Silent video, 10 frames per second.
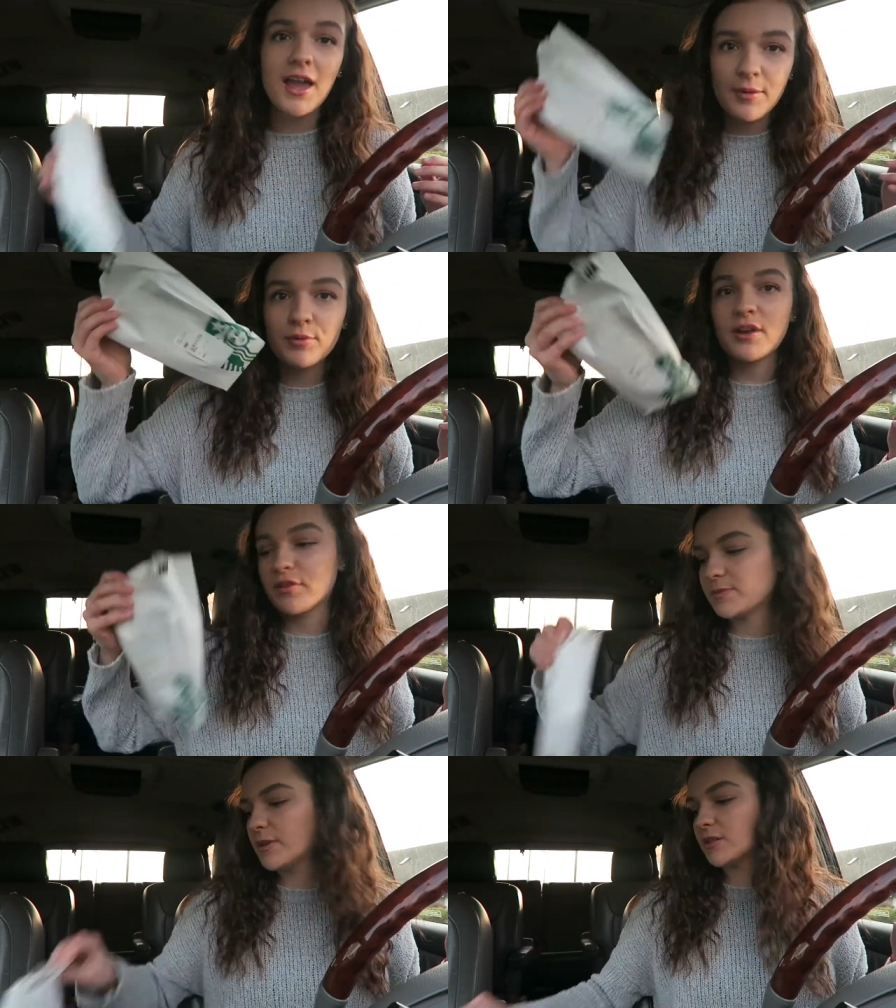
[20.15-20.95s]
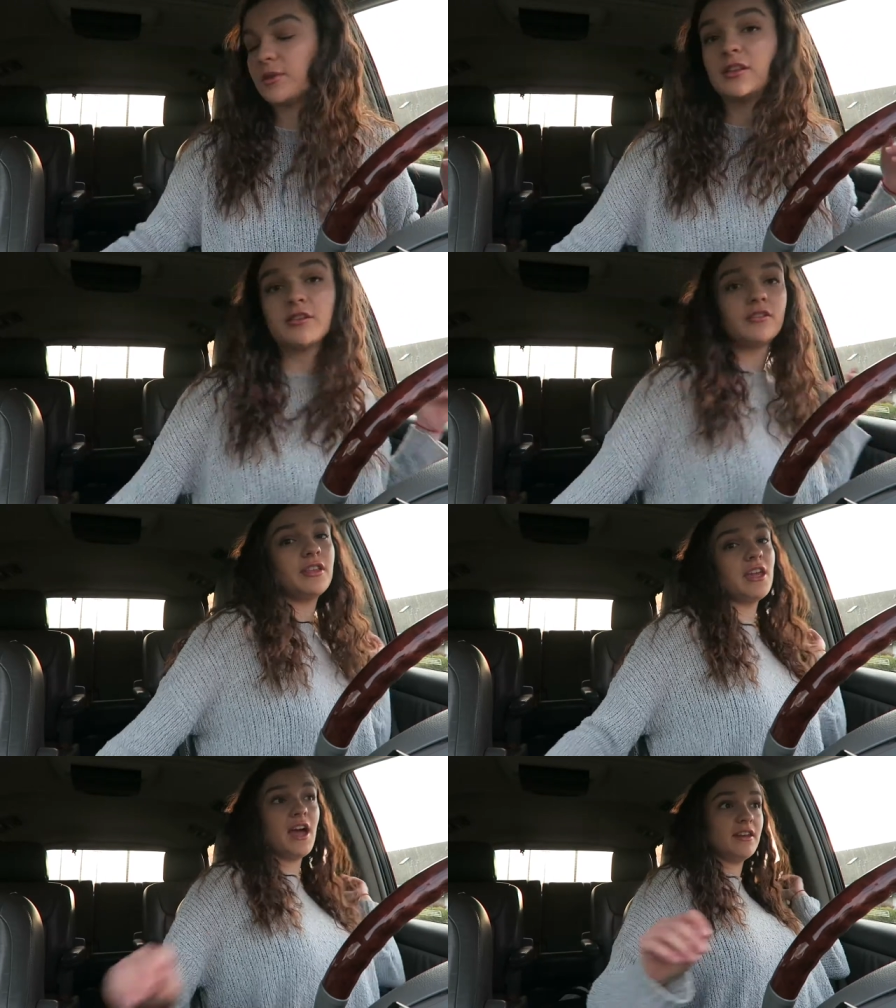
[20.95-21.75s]
and breakfast because we
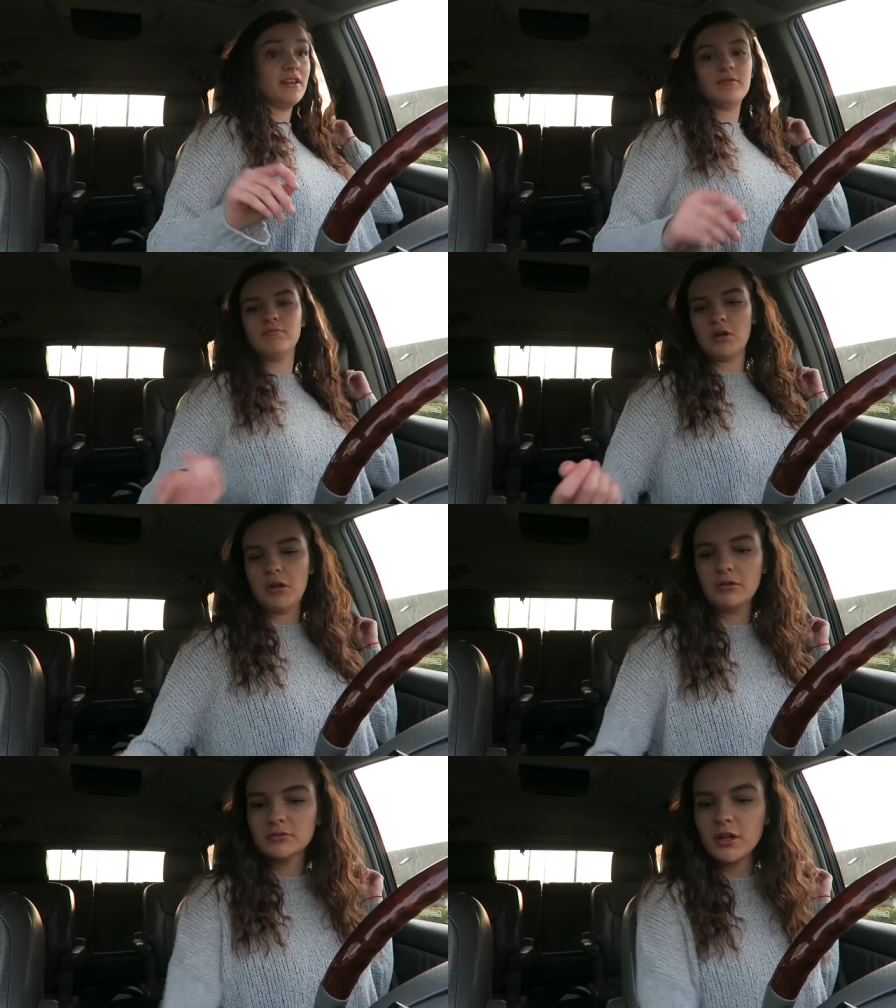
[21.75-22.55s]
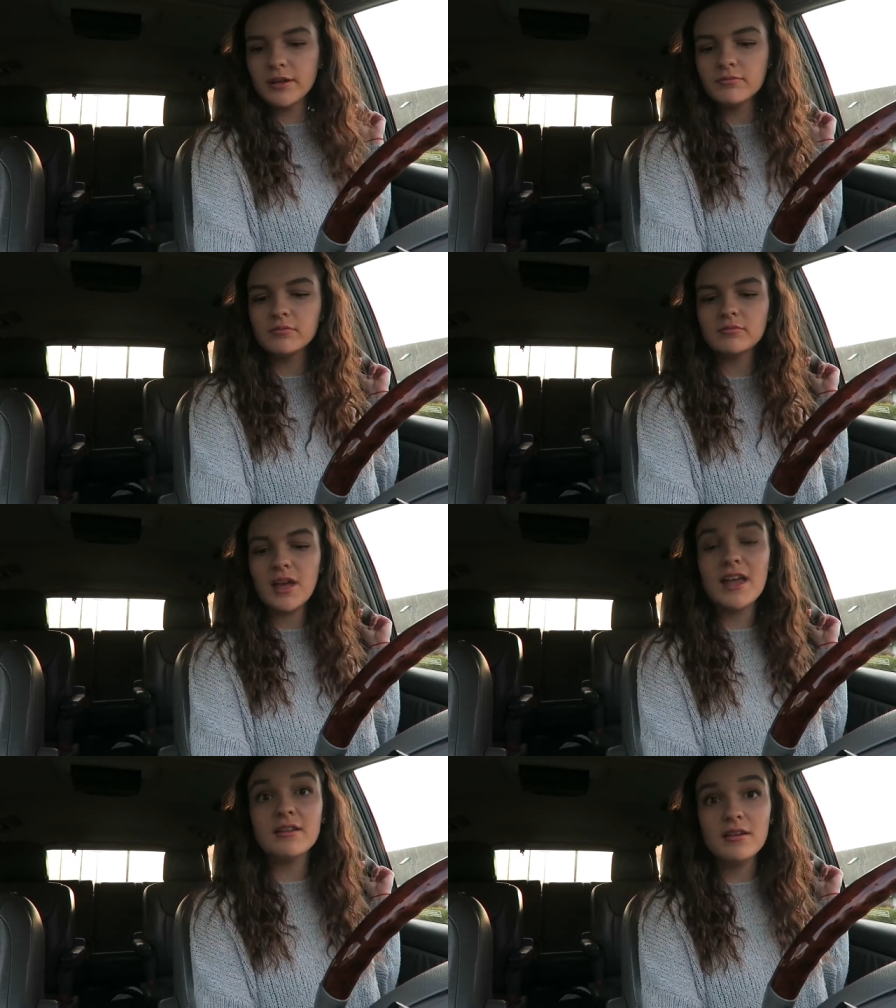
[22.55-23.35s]
literally had, sorry,
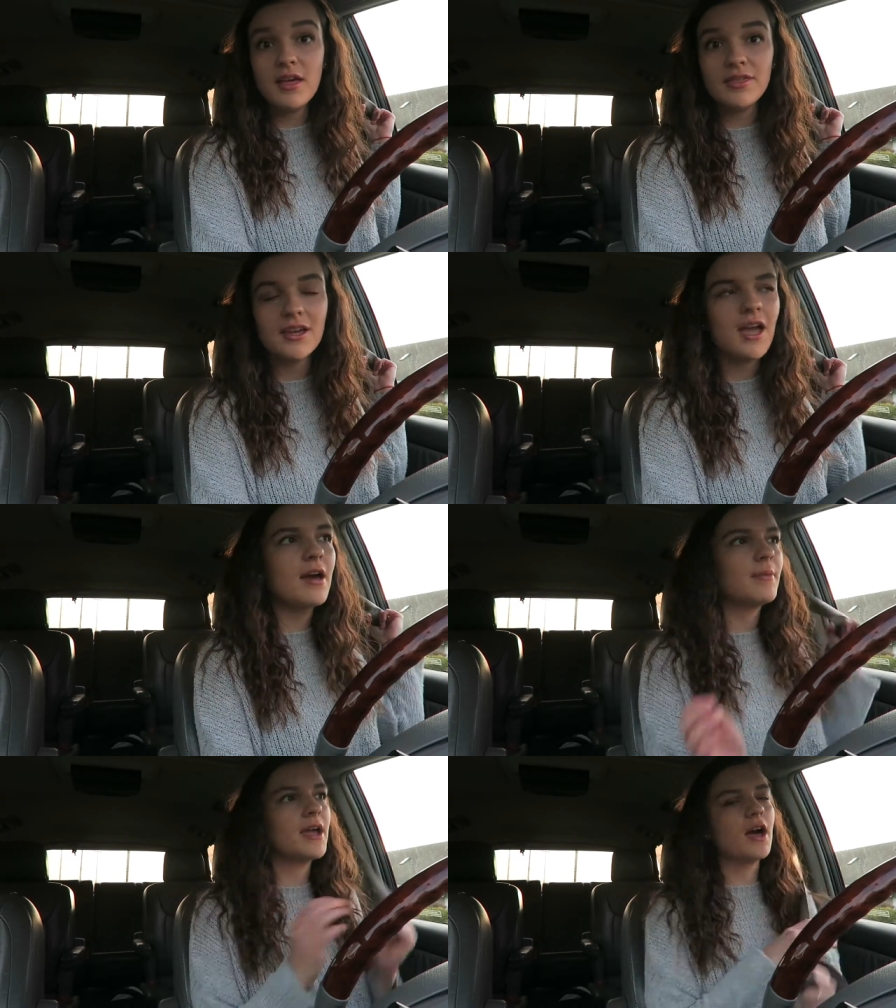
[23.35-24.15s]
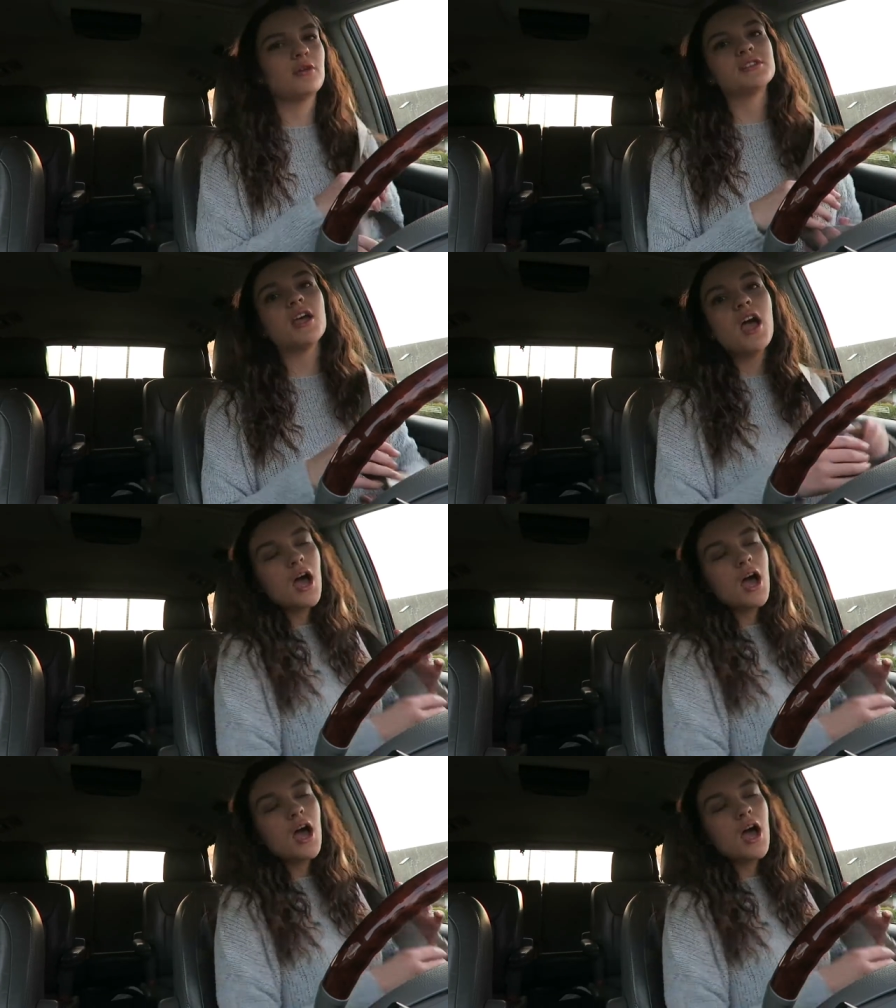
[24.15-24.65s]
had nothing at my house.